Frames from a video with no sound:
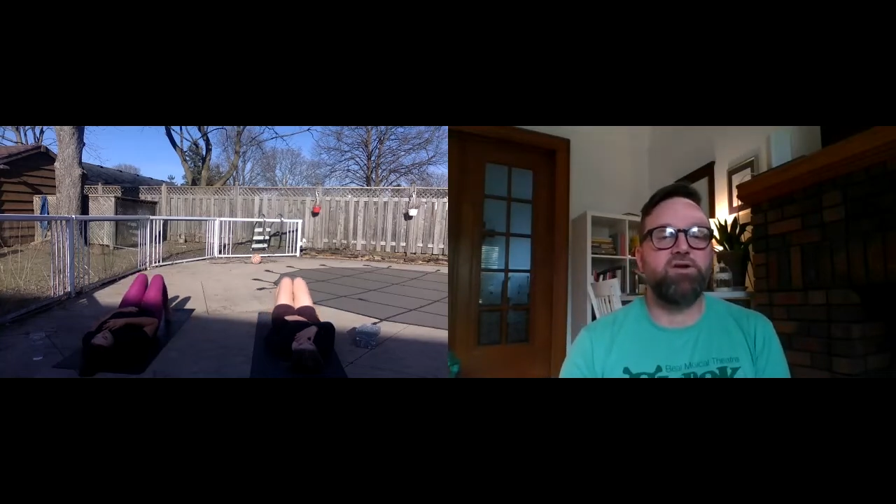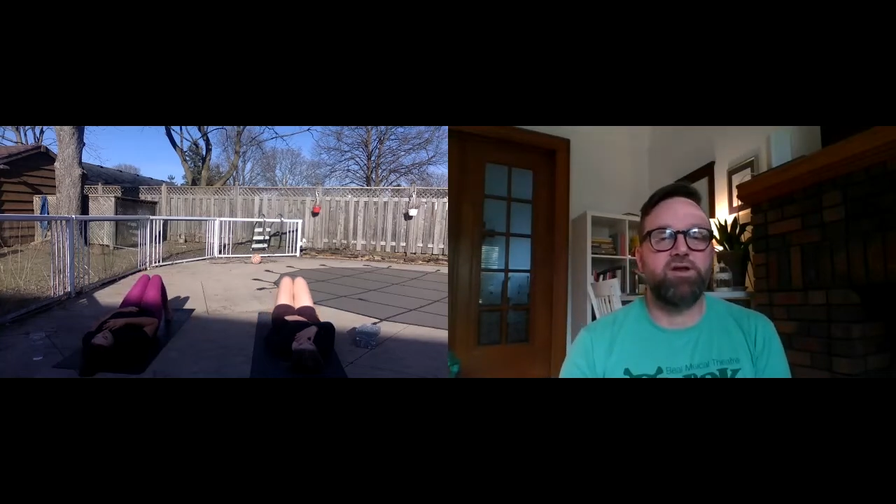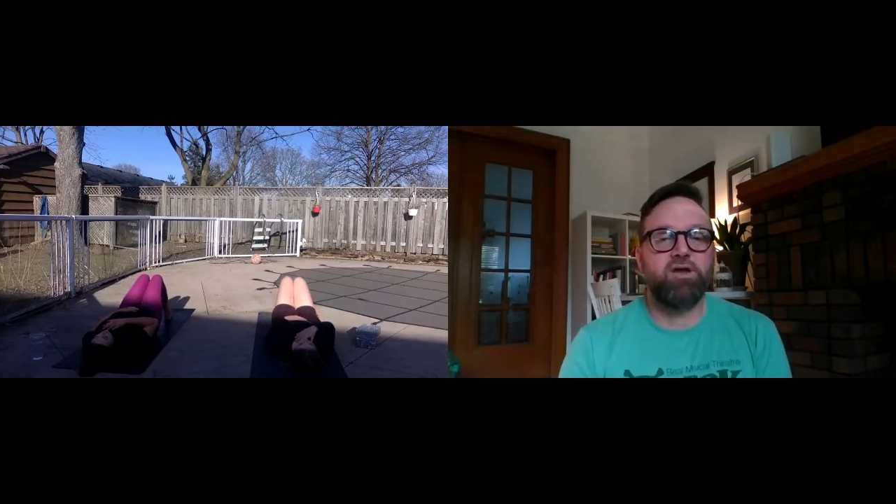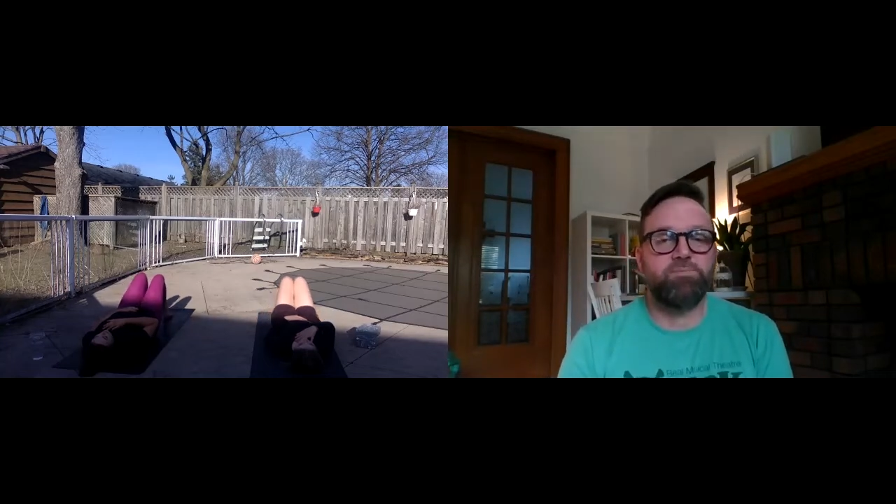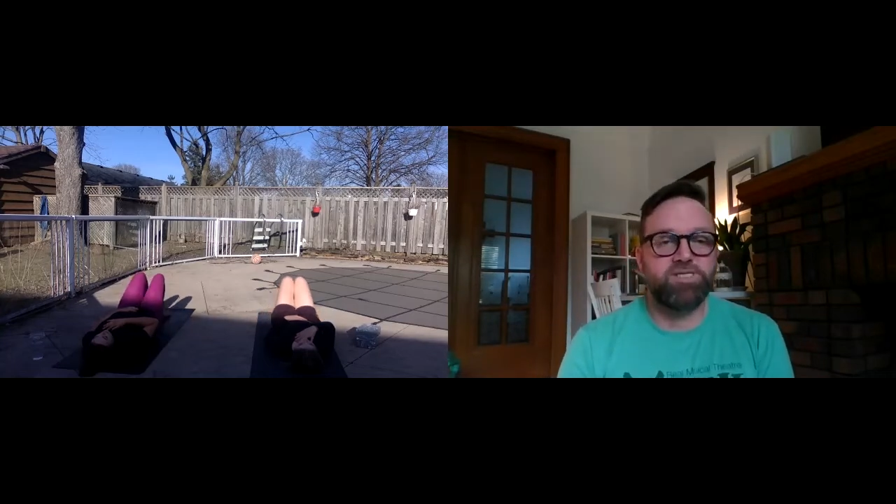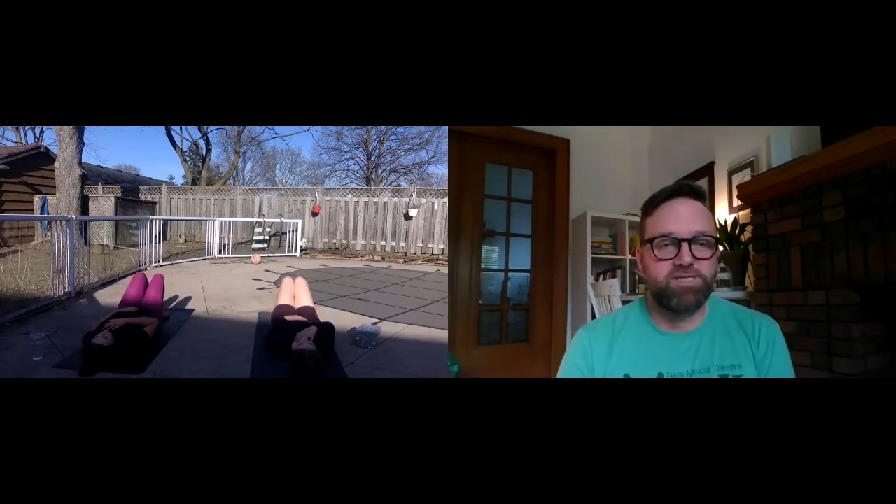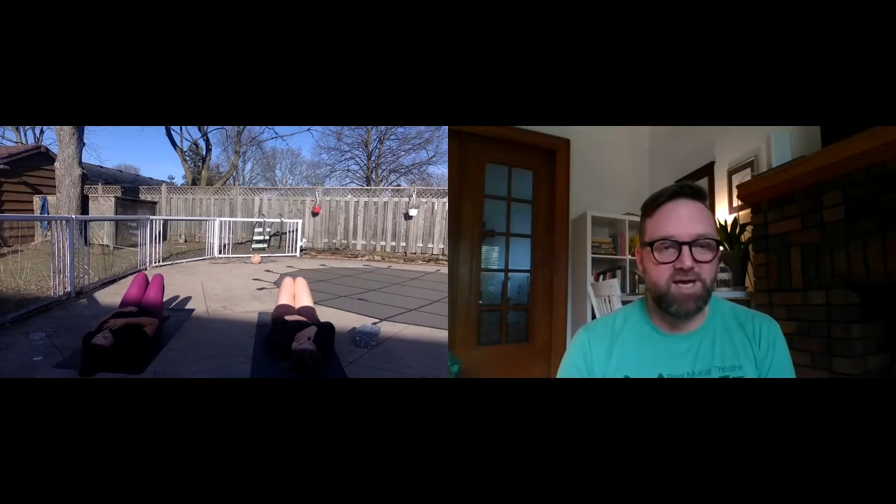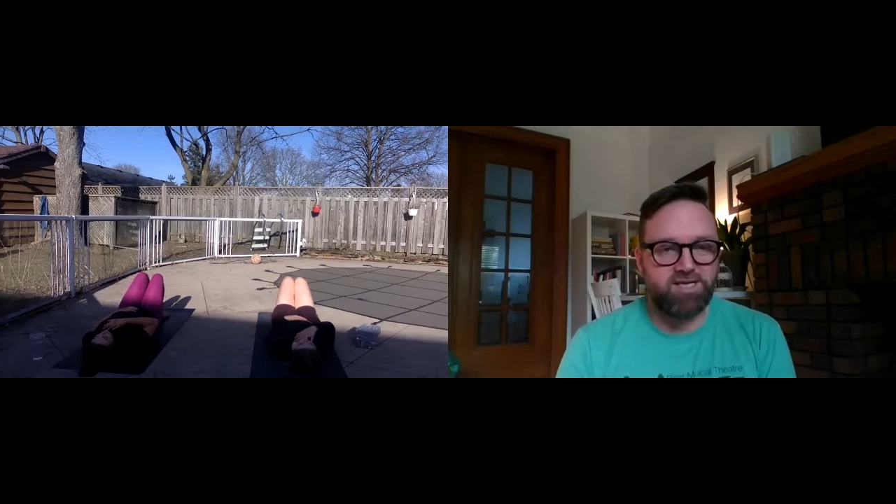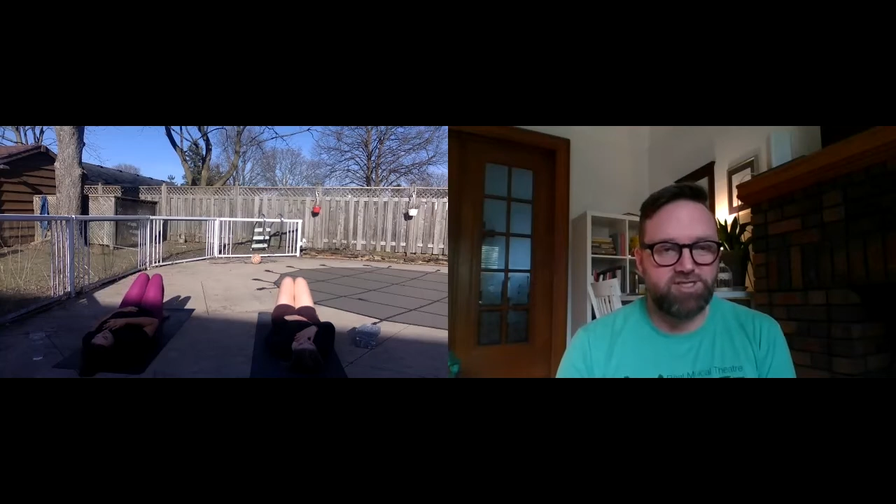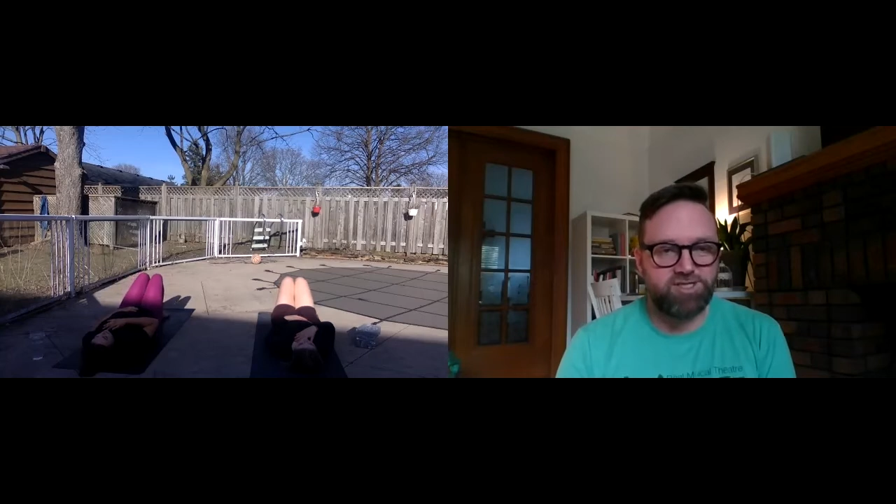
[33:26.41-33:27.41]
going to come to
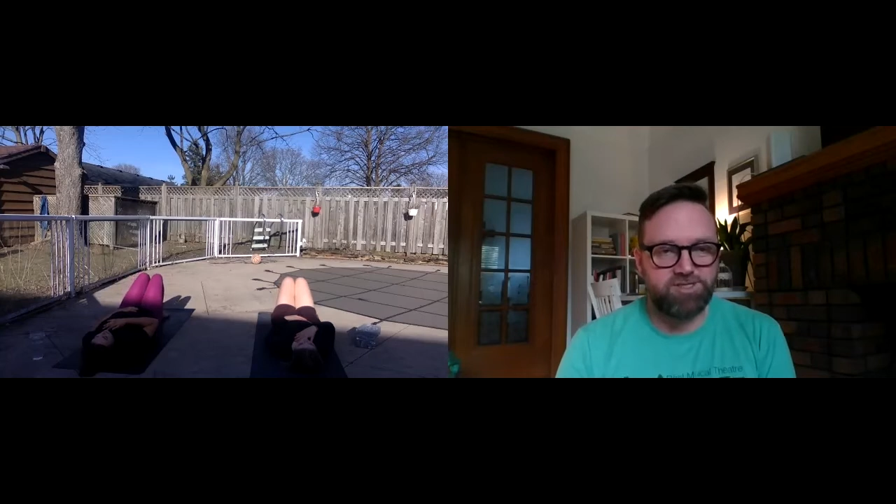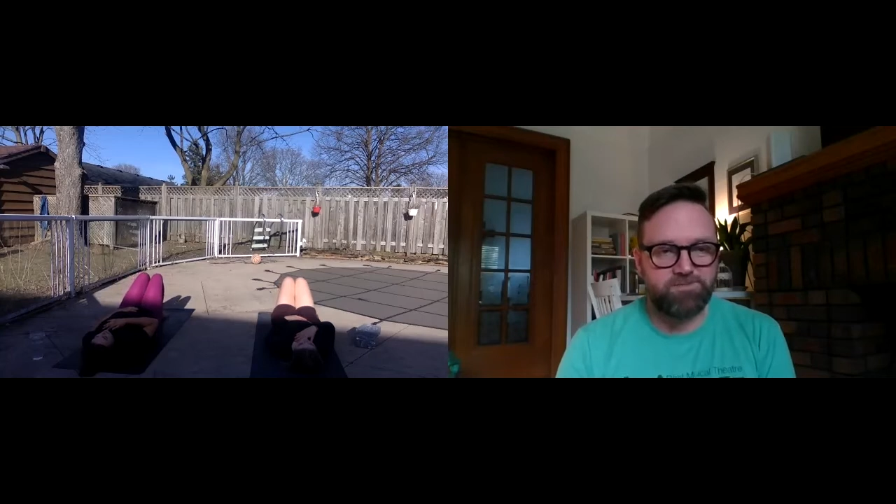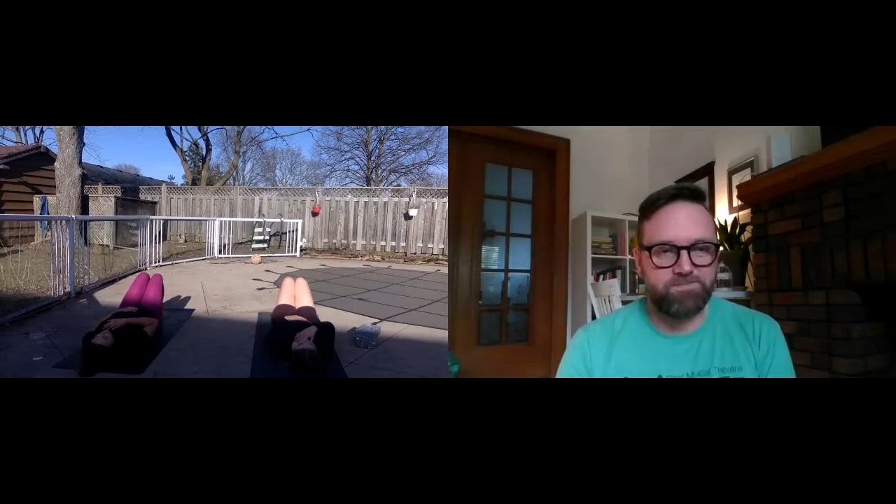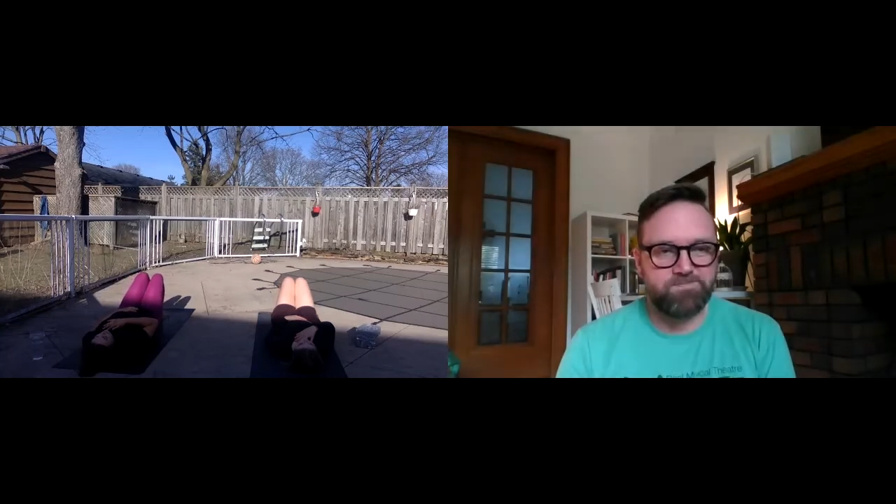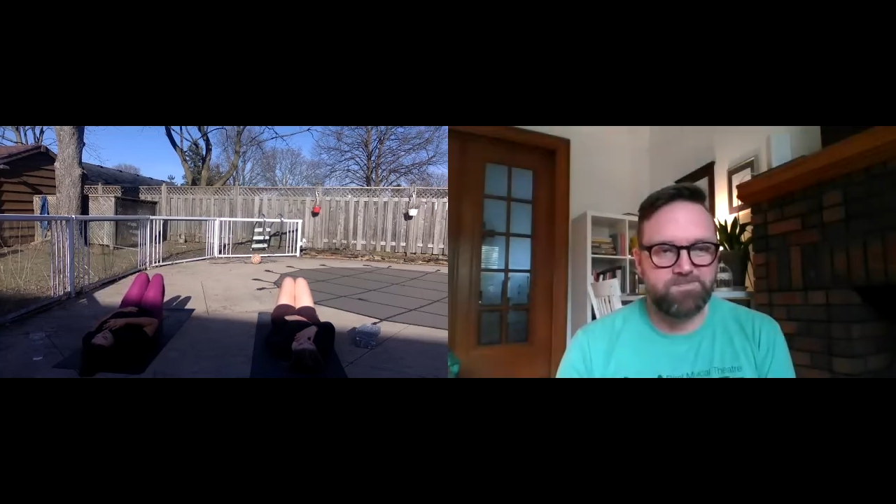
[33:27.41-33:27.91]
touch.